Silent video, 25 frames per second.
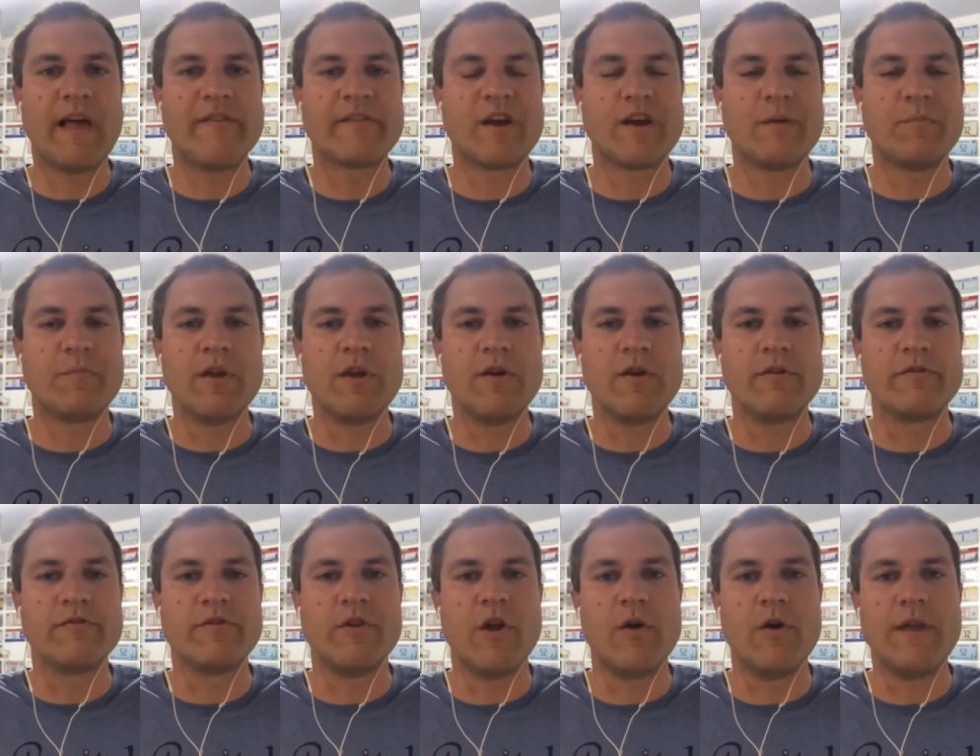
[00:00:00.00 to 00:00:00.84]
last couple
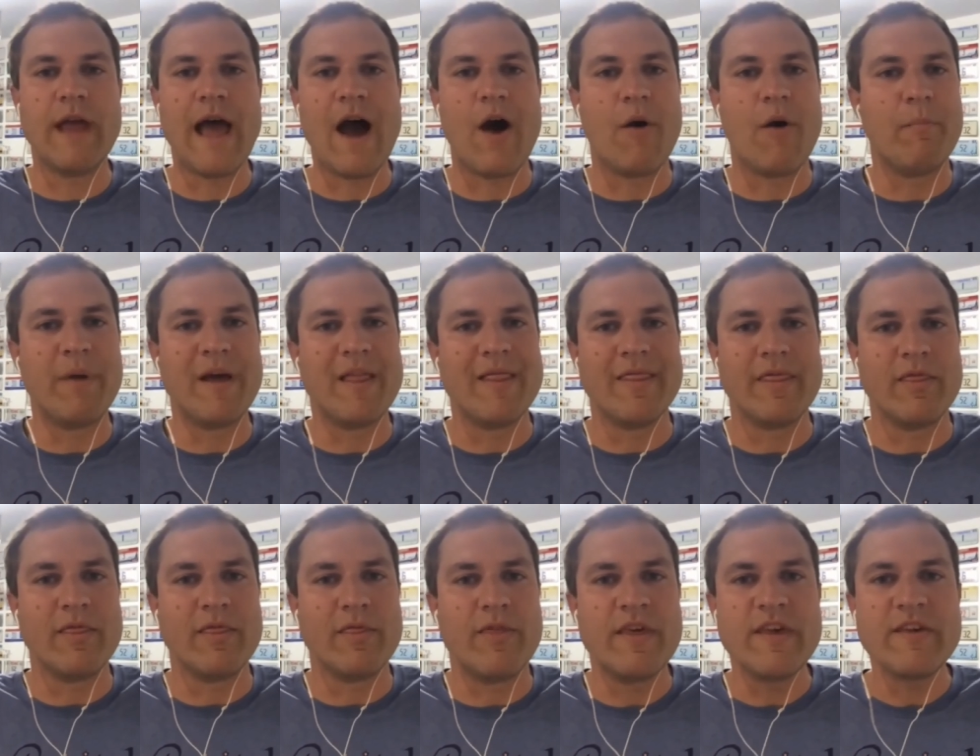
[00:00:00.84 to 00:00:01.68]
years, no doubt.
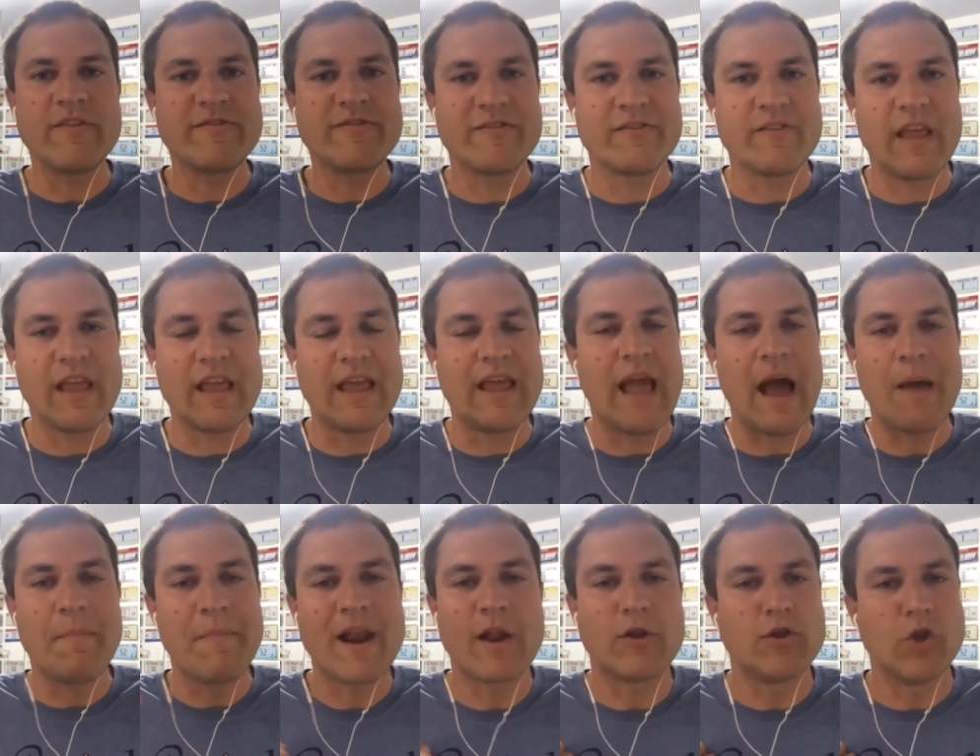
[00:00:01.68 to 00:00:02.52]
But this,
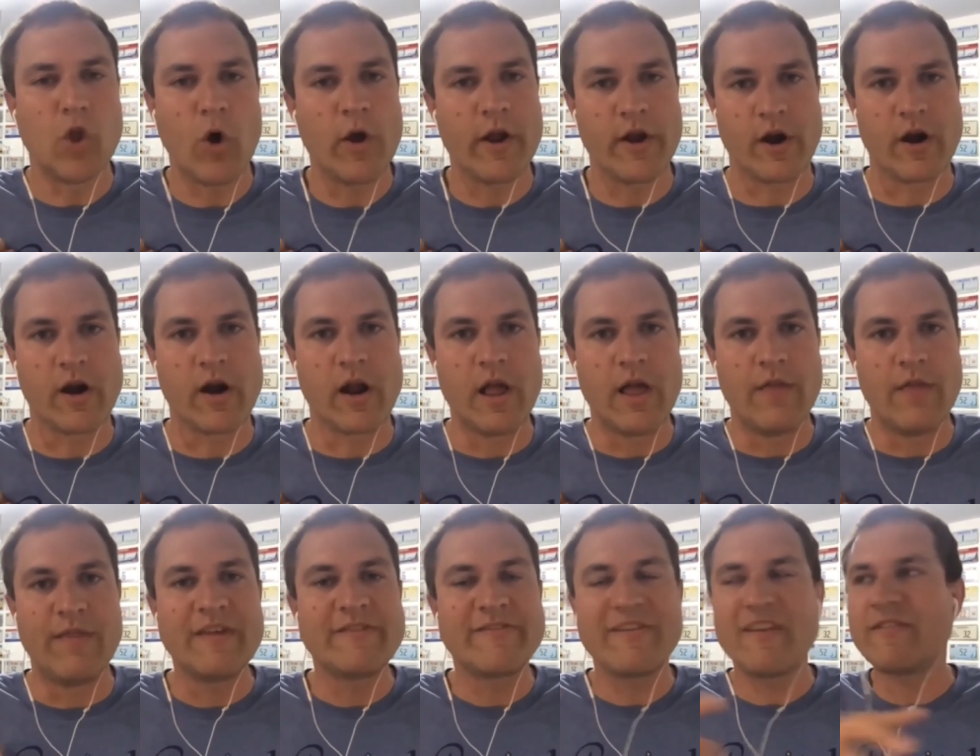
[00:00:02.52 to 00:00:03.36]
I'm not a lawyer
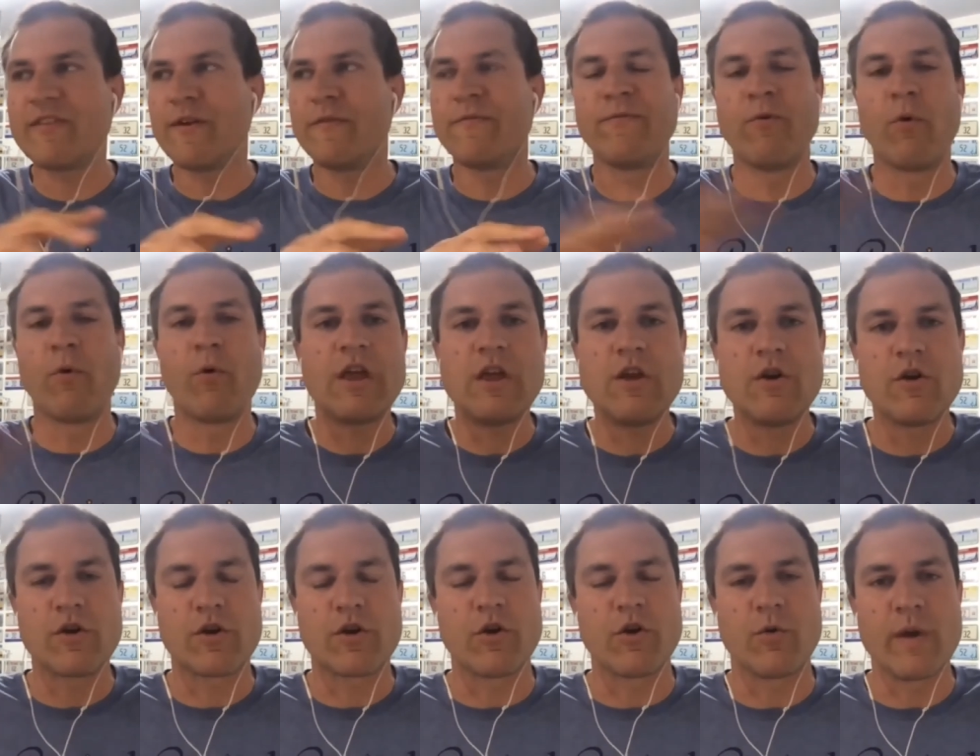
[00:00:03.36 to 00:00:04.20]
this isn't a 40
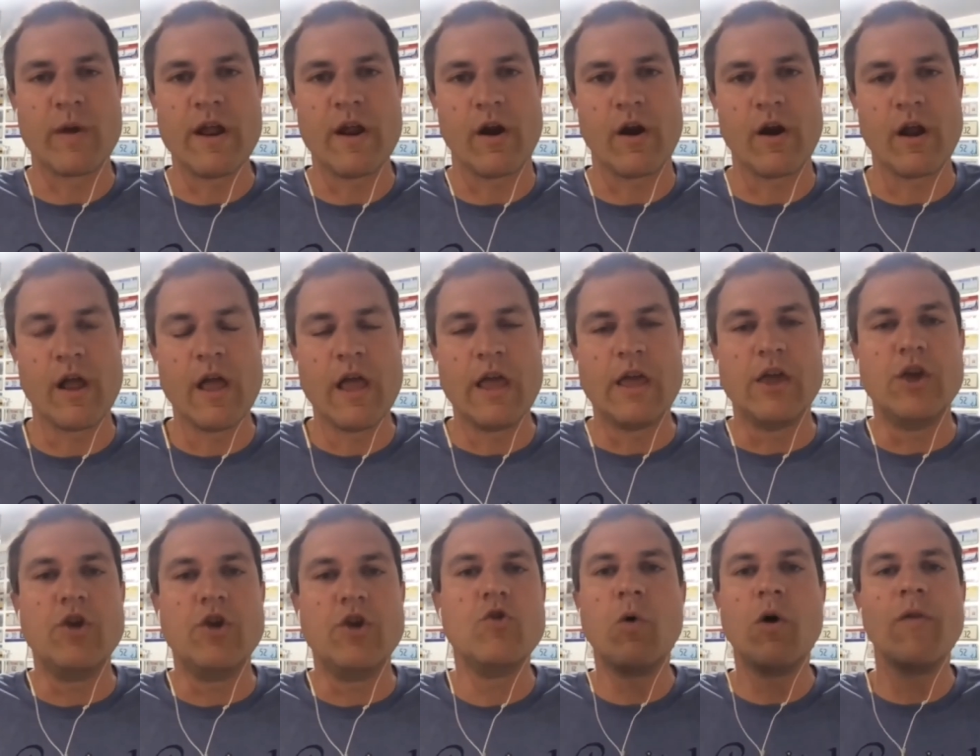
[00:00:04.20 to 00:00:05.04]
year career.
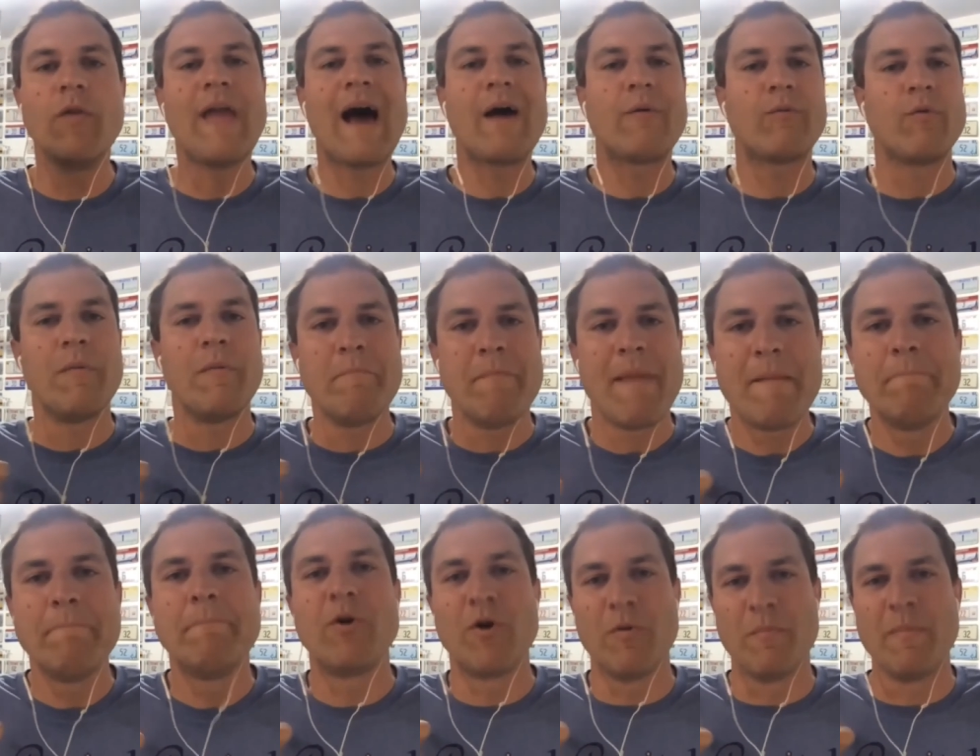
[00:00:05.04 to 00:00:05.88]
Yeah. You will not
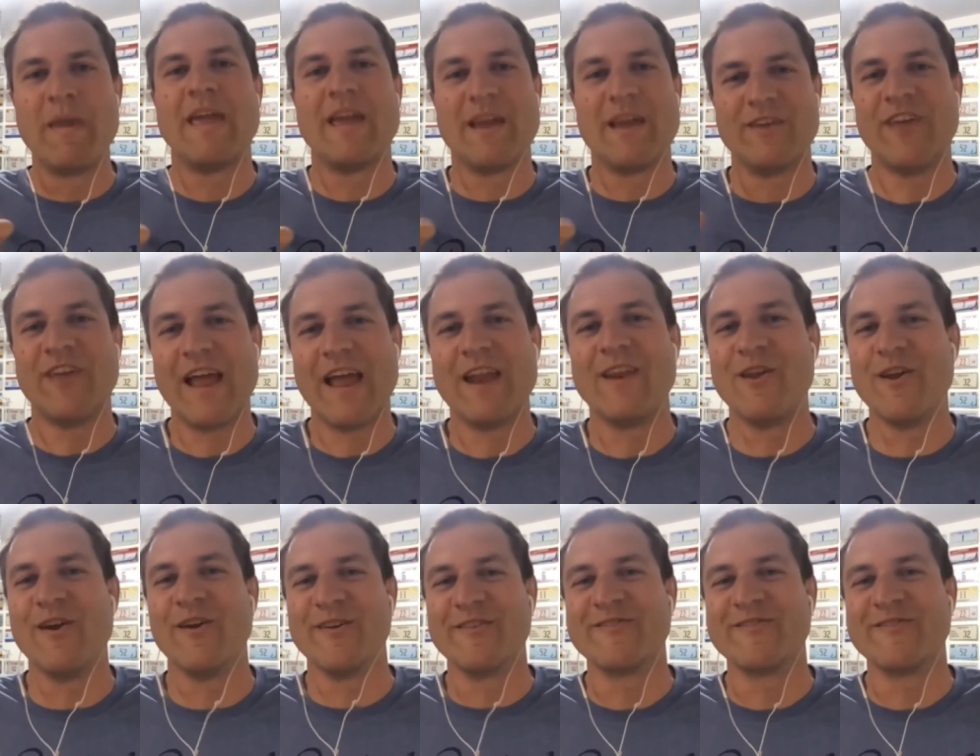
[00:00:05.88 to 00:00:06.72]
remember me in 10
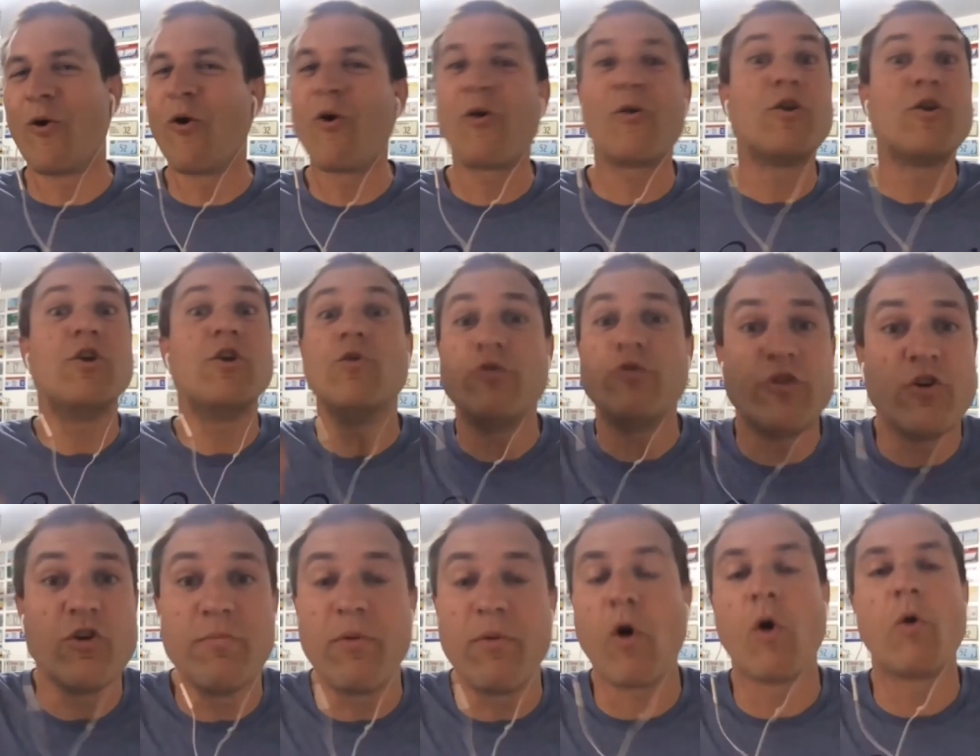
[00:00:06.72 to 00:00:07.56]
years or
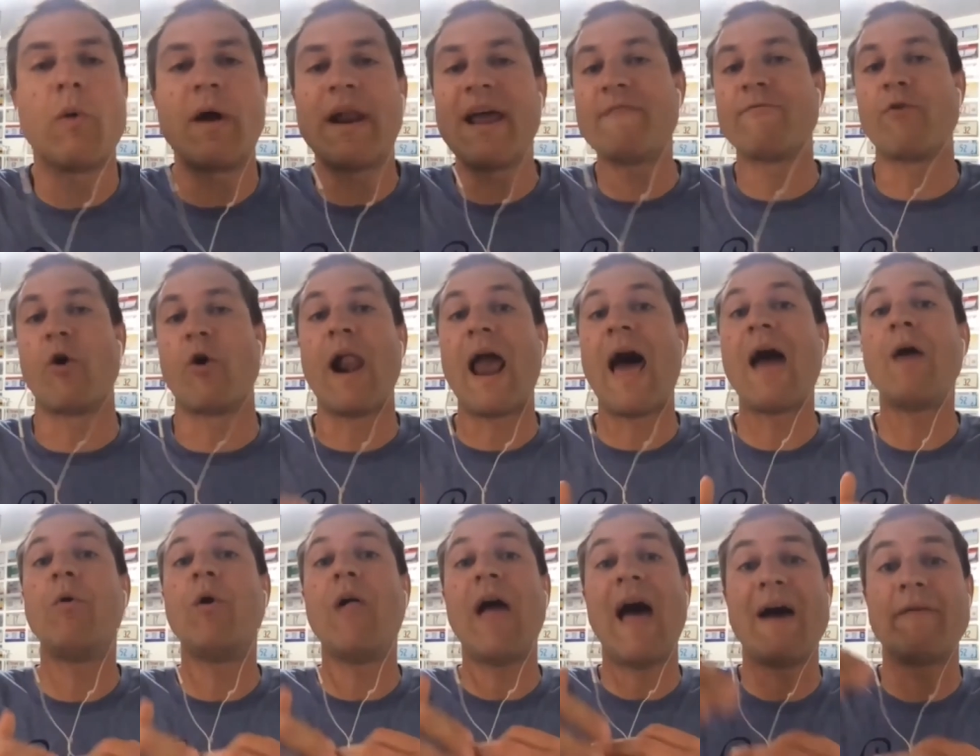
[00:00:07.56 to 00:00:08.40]
YouTube or whatever. And
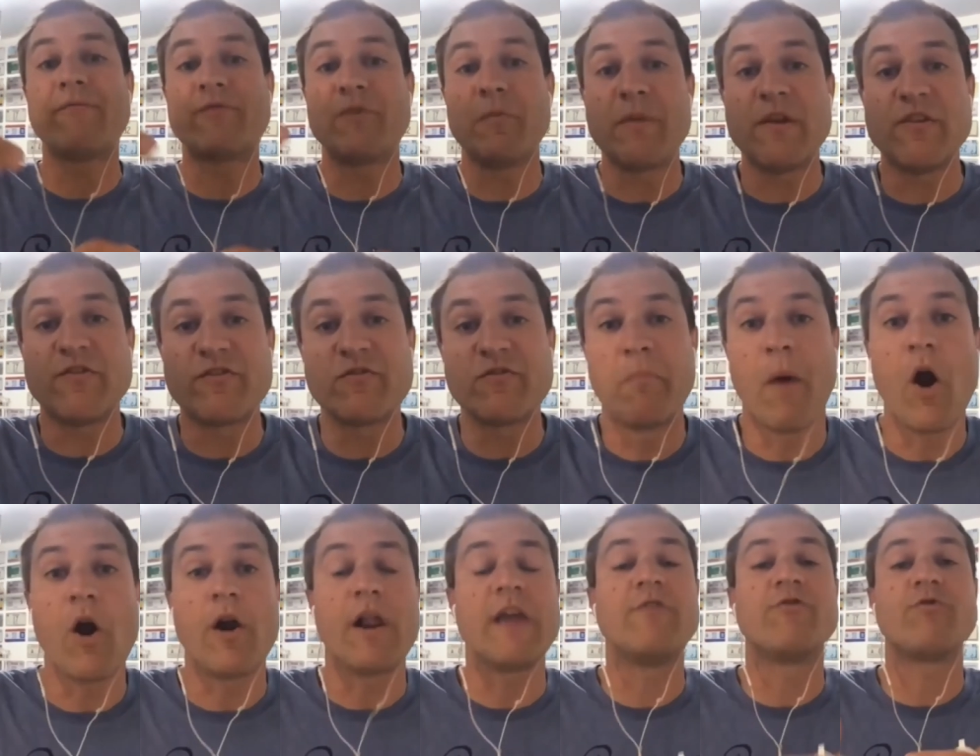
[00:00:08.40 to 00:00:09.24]
I will have to be
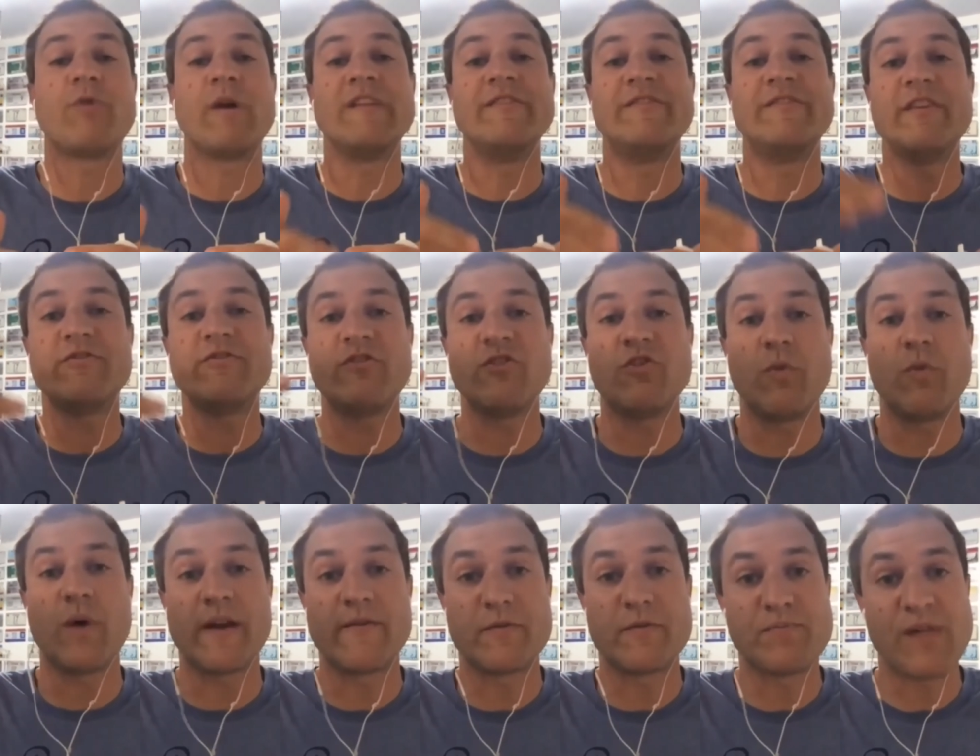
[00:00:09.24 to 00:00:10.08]
smart and transition
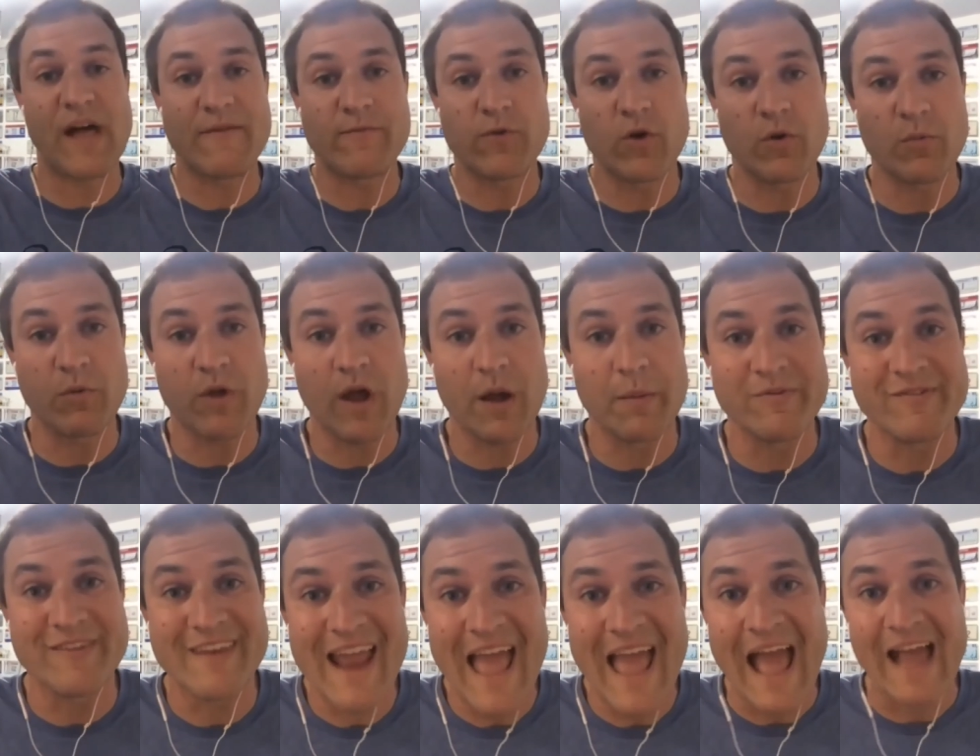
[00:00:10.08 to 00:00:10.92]
to whatever platform
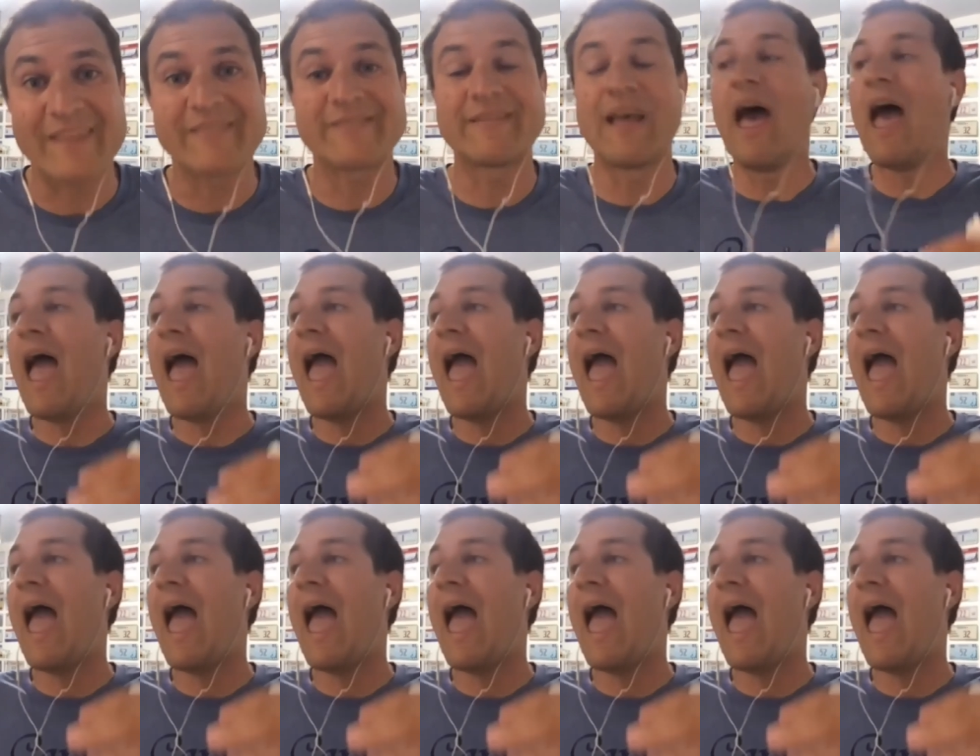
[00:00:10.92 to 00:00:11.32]
comes next